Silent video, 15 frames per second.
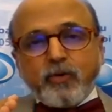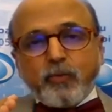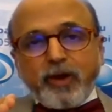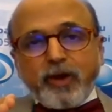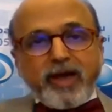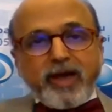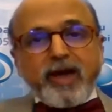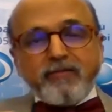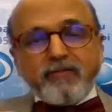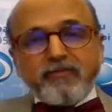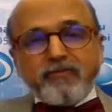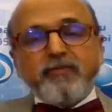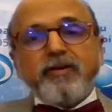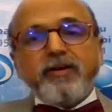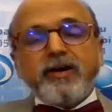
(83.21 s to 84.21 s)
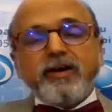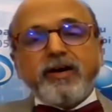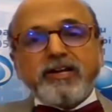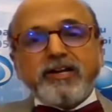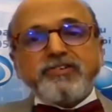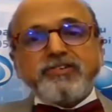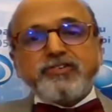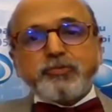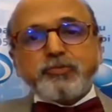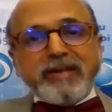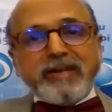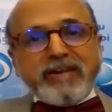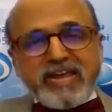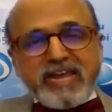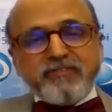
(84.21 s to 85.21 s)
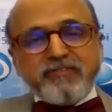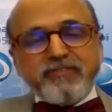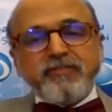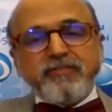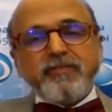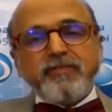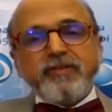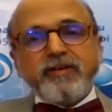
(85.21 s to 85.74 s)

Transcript: We have reasons to believe